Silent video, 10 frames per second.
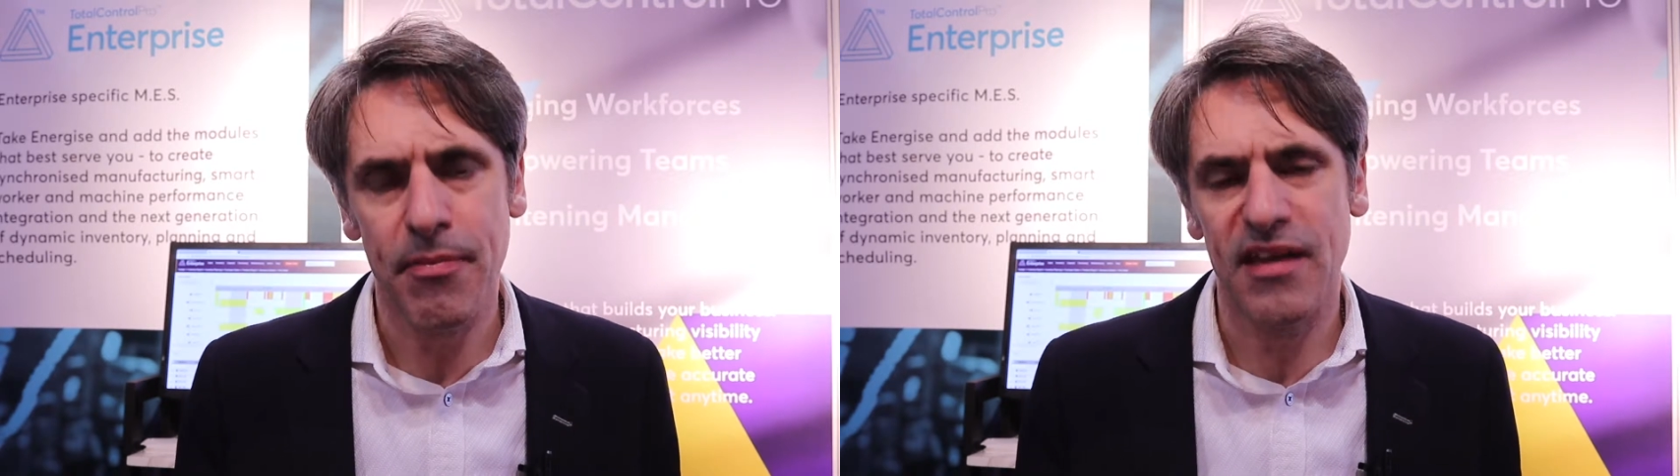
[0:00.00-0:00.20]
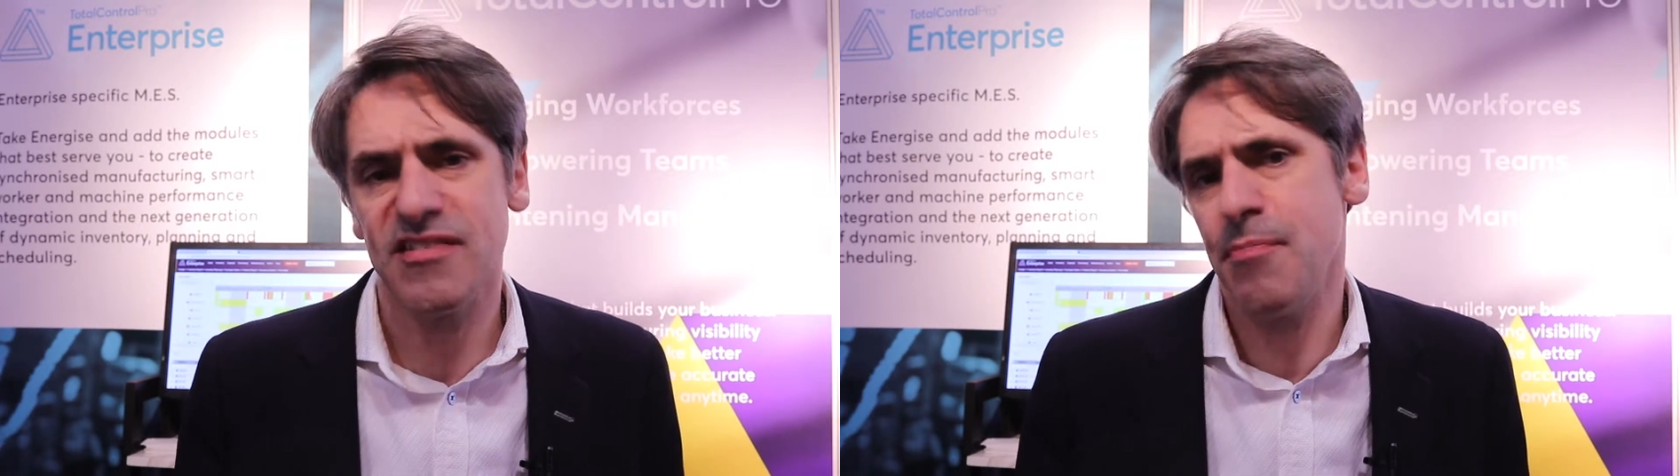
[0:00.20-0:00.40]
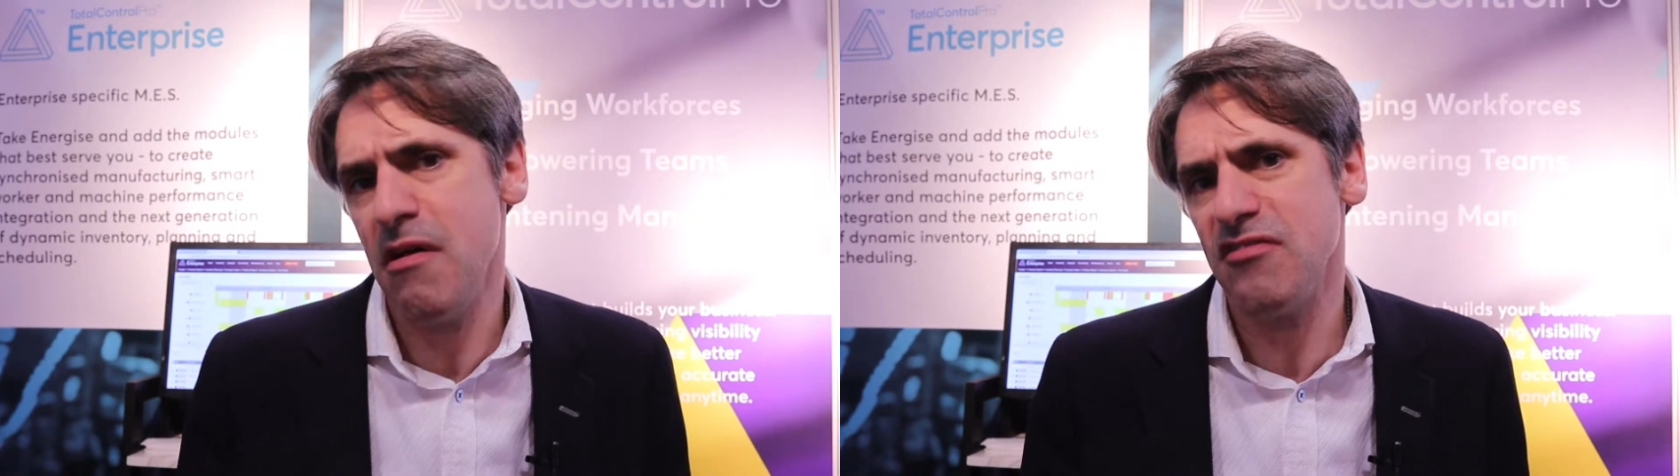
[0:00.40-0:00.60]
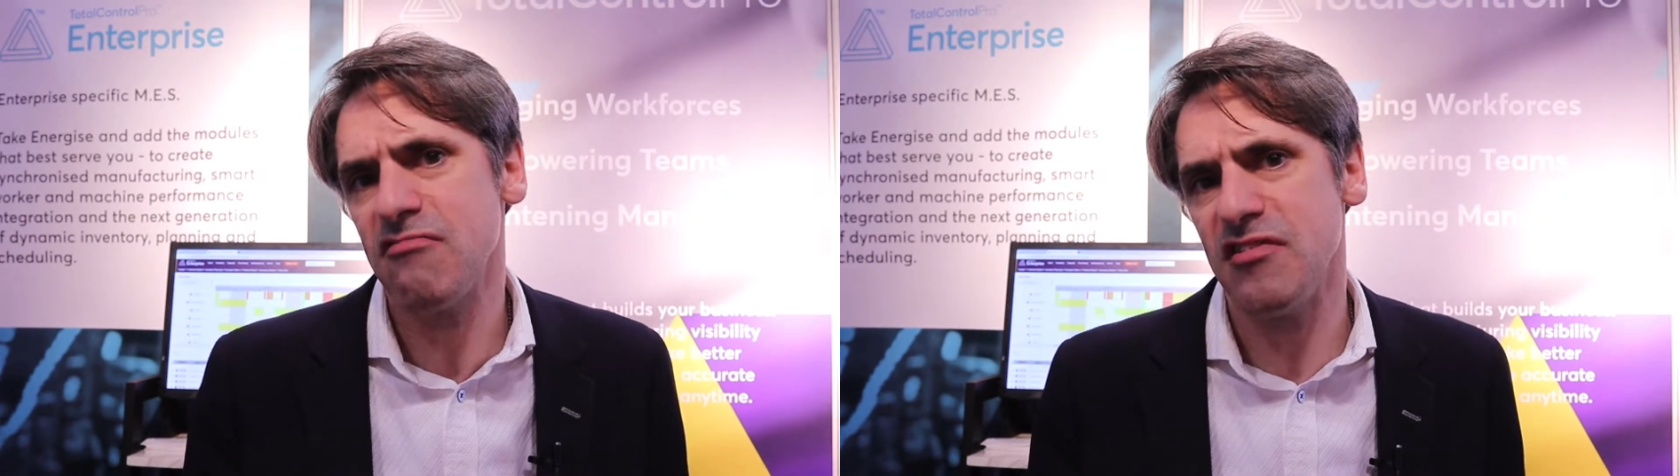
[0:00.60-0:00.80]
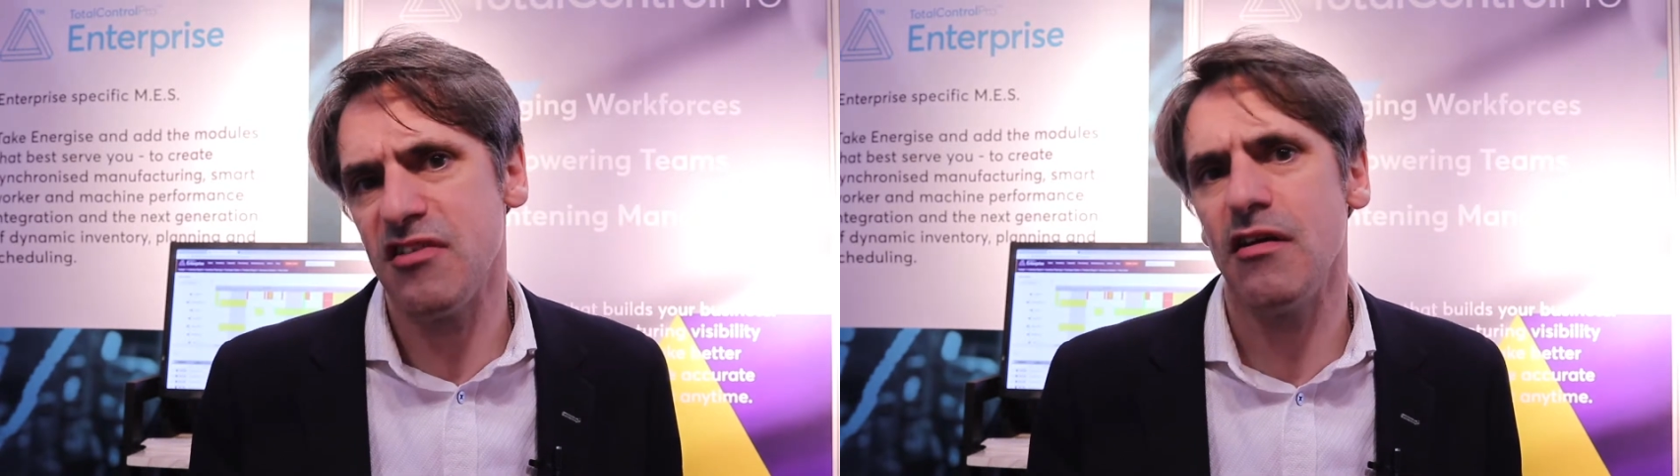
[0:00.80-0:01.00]
experience
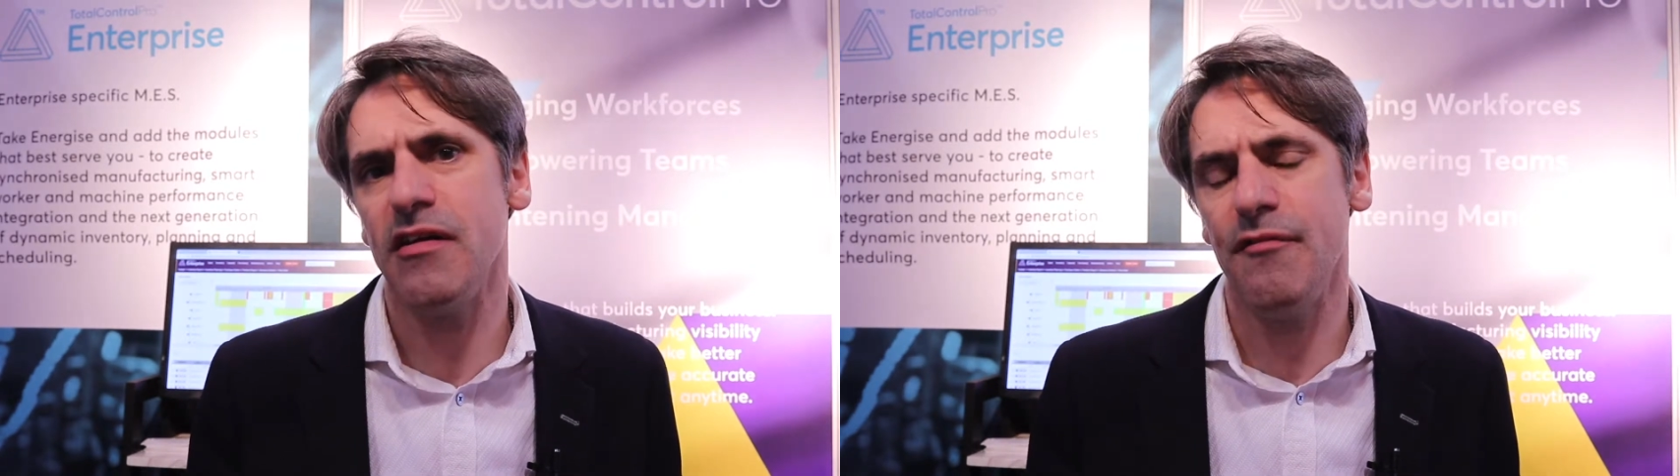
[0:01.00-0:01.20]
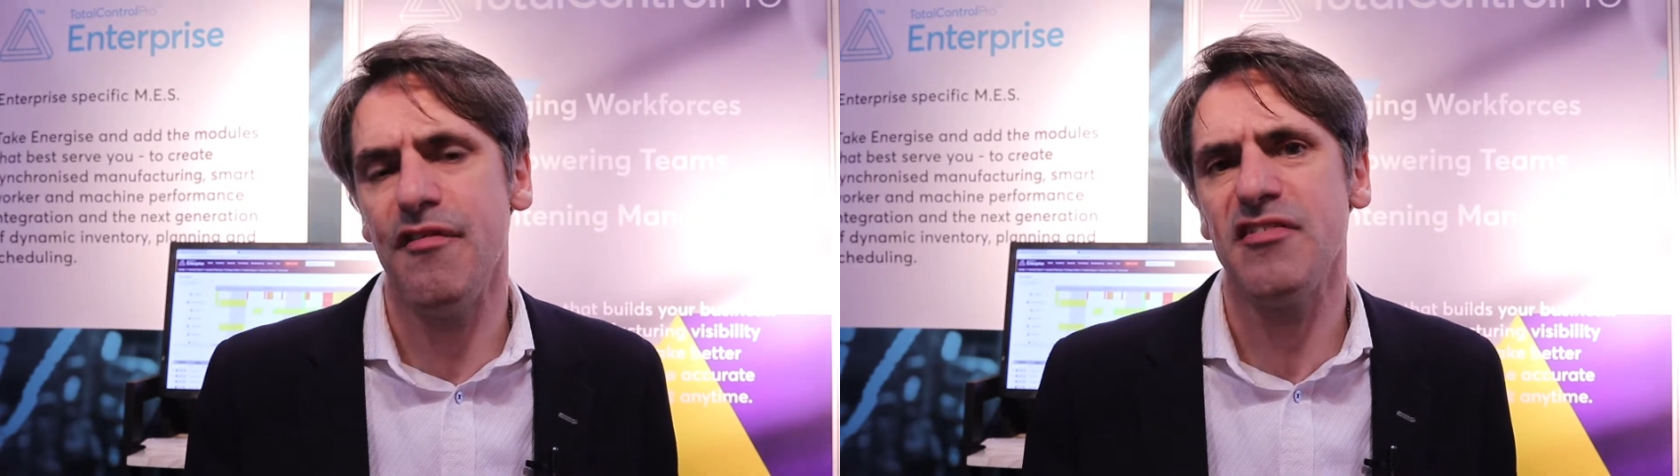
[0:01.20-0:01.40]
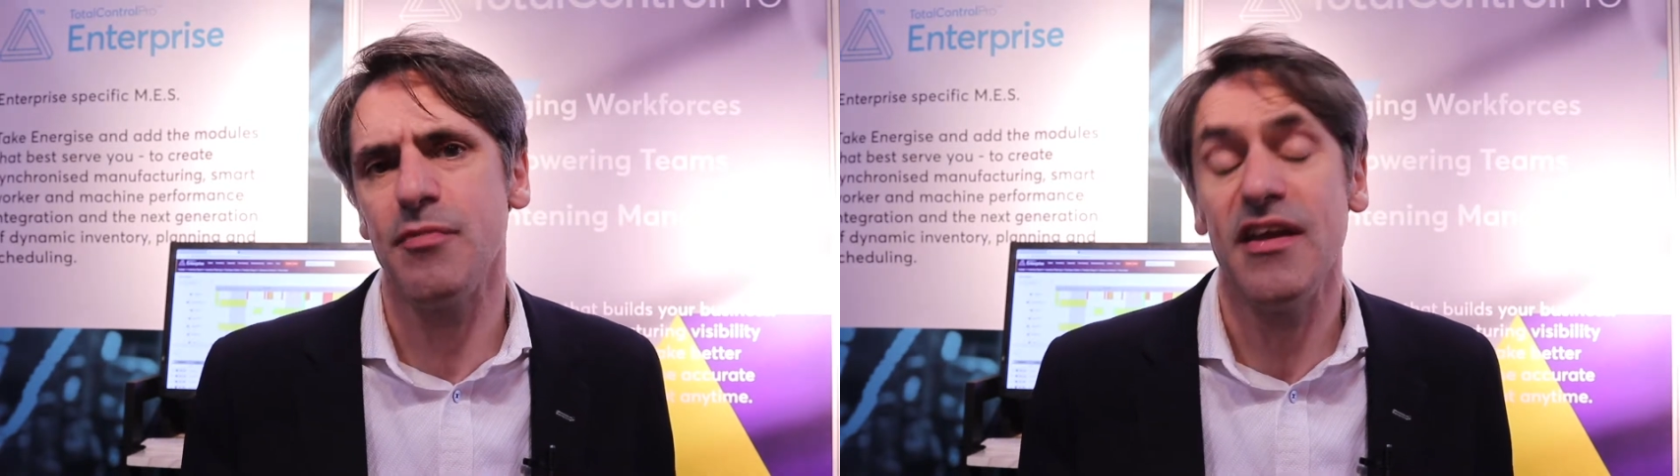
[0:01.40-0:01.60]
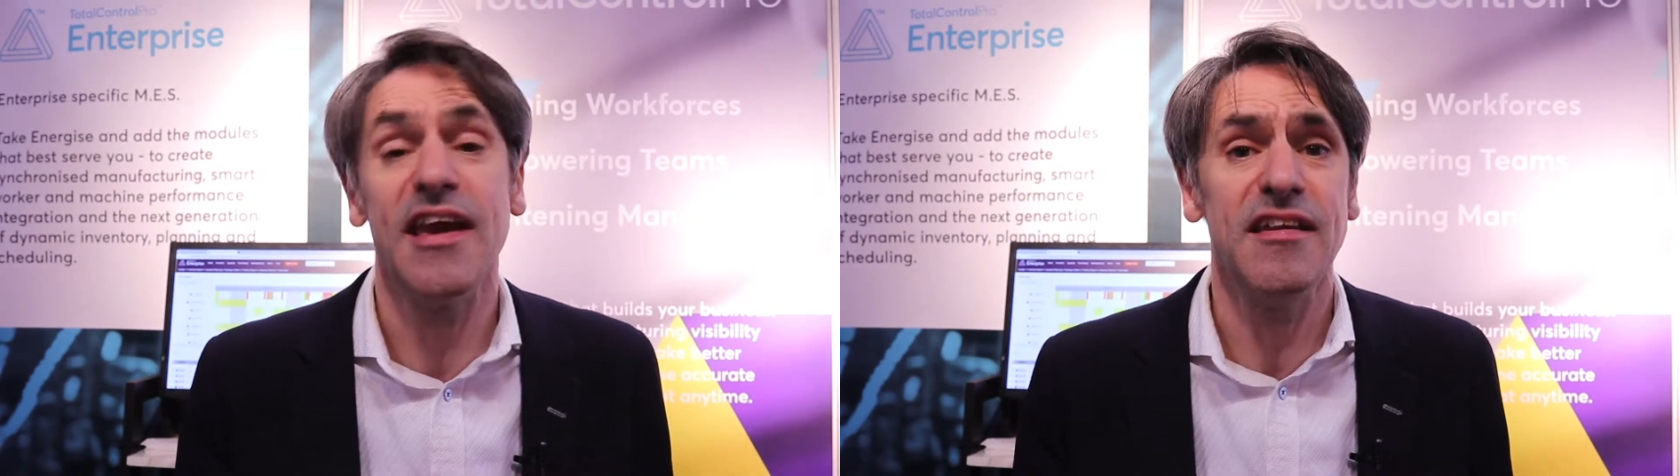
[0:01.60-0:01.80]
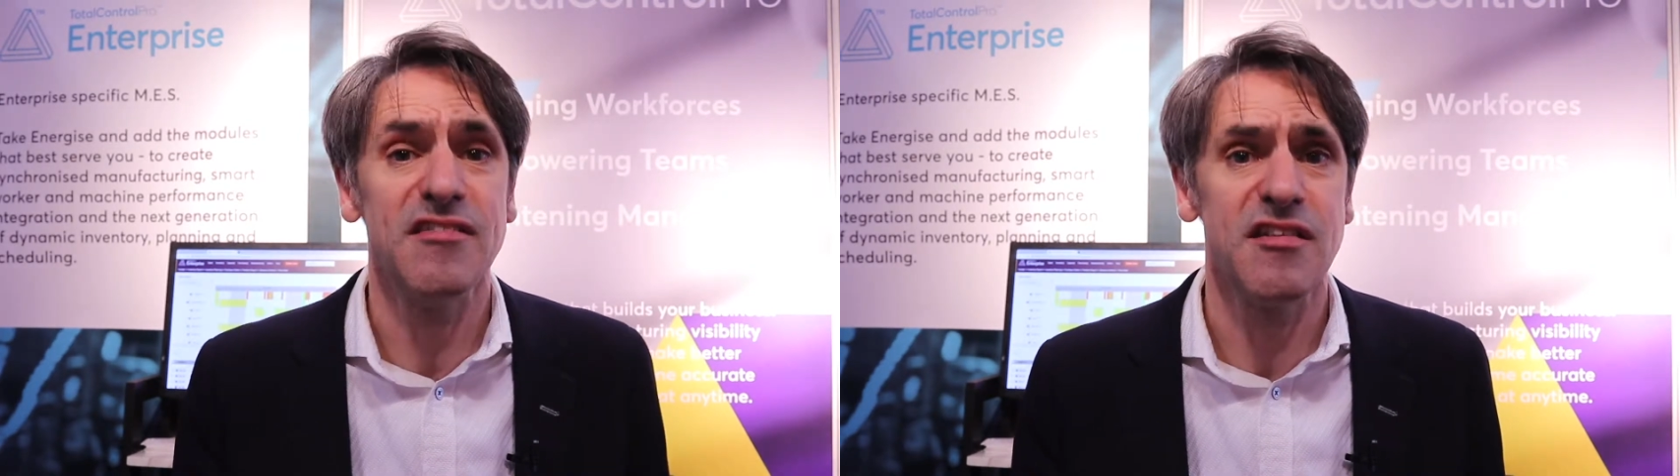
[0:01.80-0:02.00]
the return on investment and getting